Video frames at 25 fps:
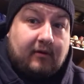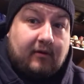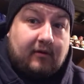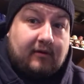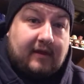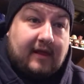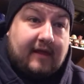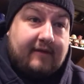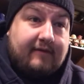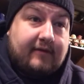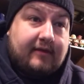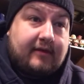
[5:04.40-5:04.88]

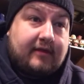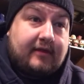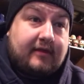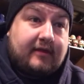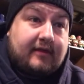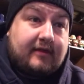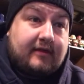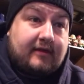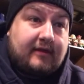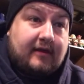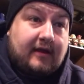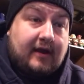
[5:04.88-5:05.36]
11th,
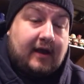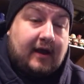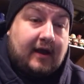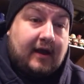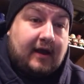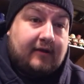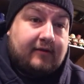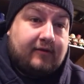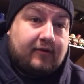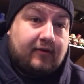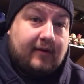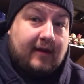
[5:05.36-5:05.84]

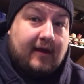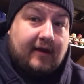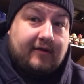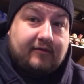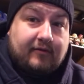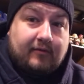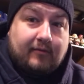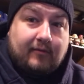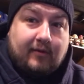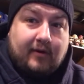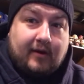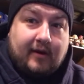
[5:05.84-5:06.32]

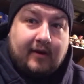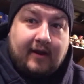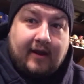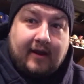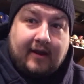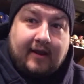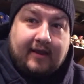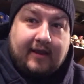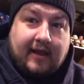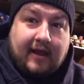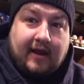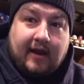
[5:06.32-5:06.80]
2001.
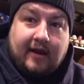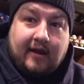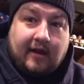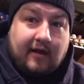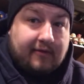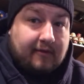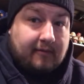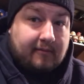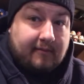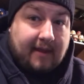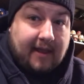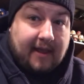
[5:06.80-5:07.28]
And again,
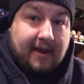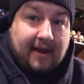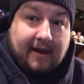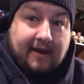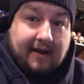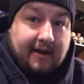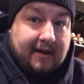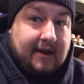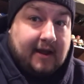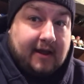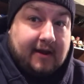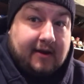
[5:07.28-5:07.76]
another man I
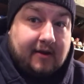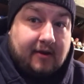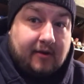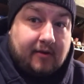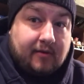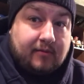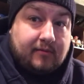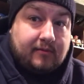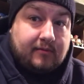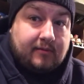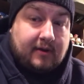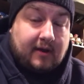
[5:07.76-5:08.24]
did not
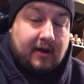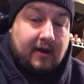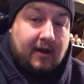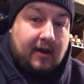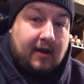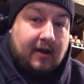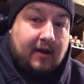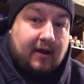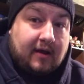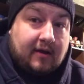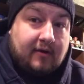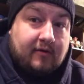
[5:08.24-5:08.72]
know,
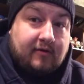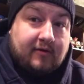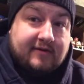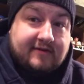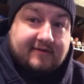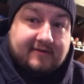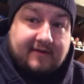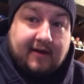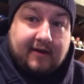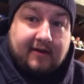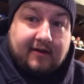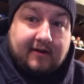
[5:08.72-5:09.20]
Chris
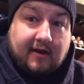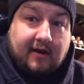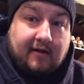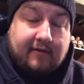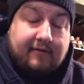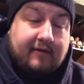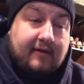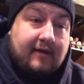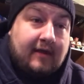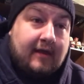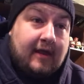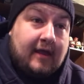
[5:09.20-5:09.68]

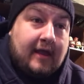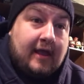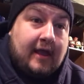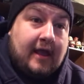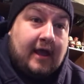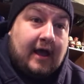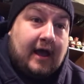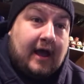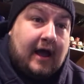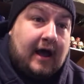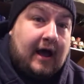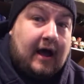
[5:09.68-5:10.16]
Dincuff.
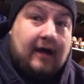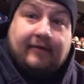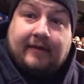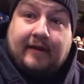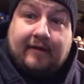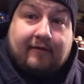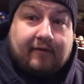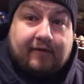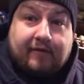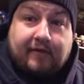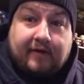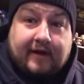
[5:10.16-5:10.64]
I'll
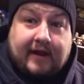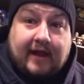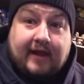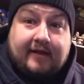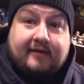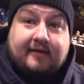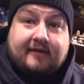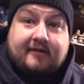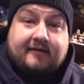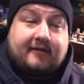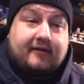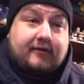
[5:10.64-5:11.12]
never forget
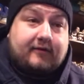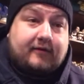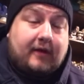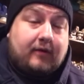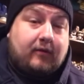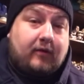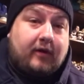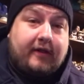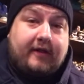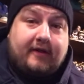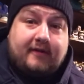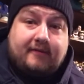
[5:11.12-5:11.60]
this. This is like
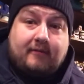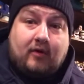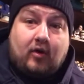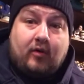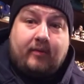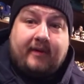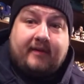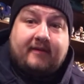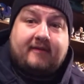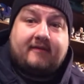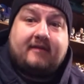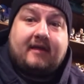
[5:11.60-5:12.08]
one of these
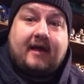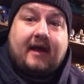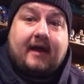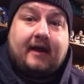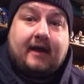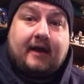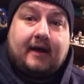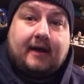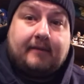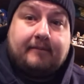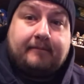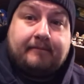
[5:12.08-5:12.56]
moments that
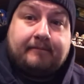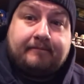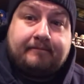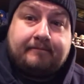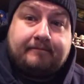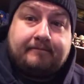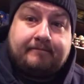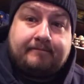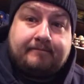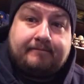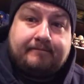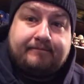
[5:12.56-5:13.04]

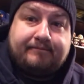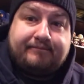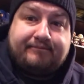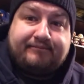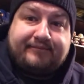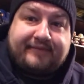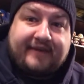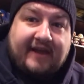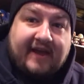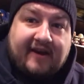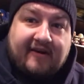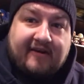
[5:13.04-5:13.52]

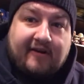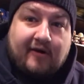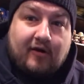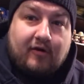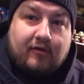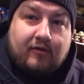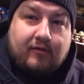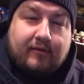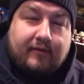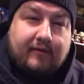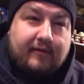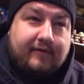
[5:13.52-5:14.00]
I don't
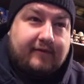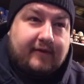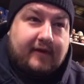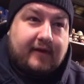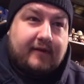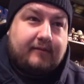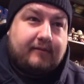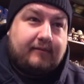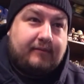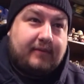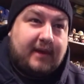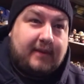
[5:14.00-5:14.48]
know if
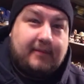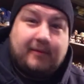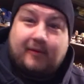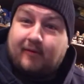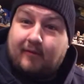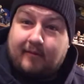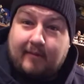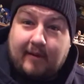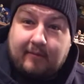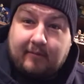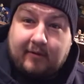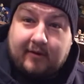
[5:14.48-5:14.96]
people
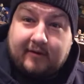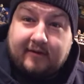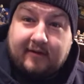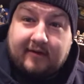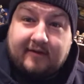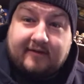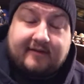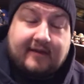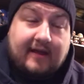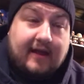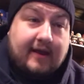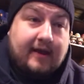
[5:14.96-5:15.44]
remember it to
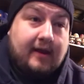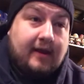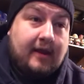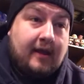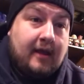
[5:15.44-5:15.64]
this day,